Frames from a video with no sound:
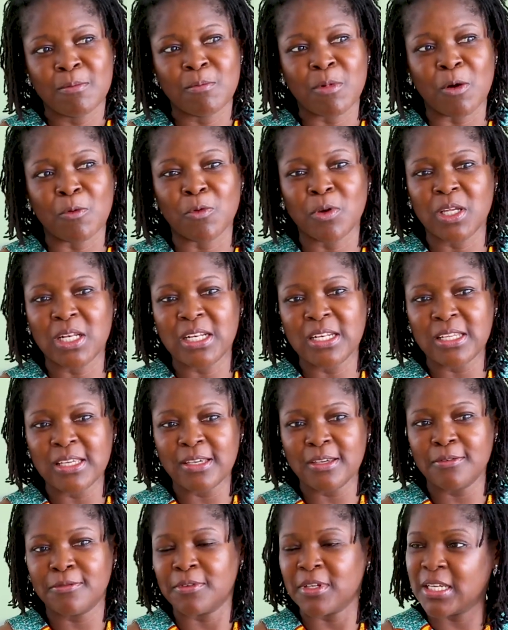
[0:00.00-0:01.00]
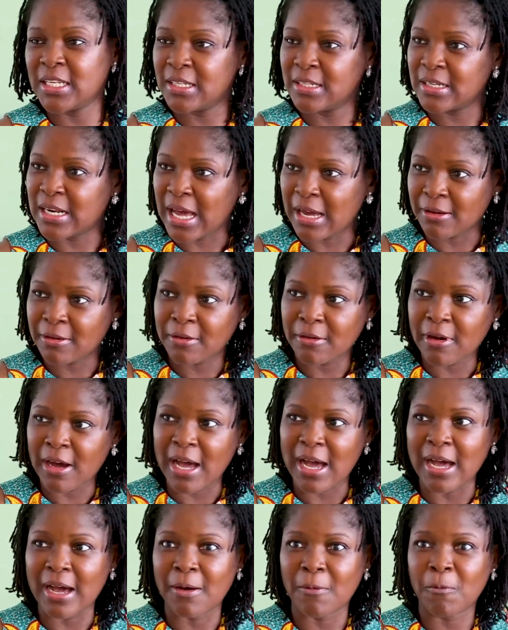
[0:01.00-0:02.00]
But we live in
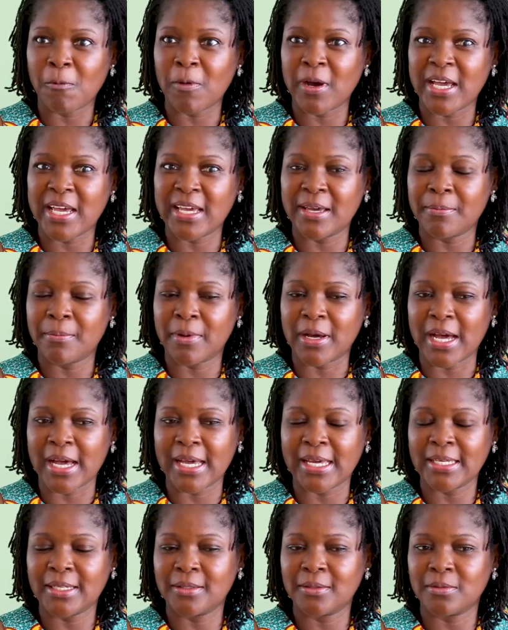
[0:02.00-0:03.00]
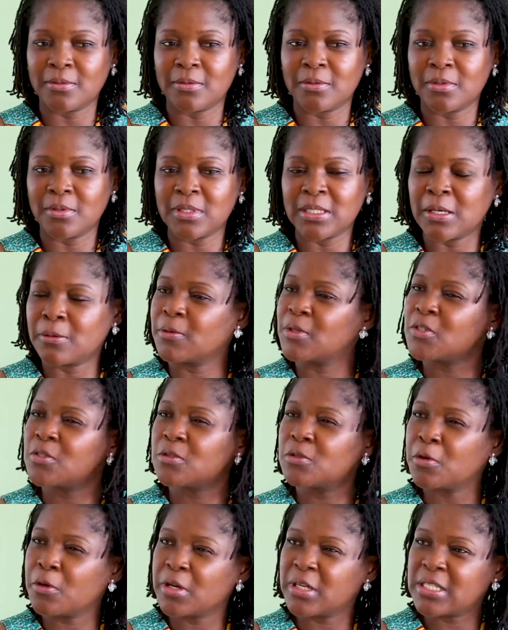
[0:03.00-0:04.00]
Accra, whereby there was
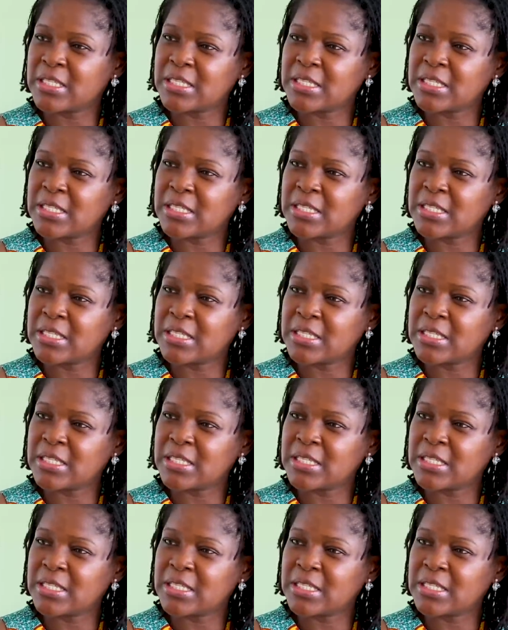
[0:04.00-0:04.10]
no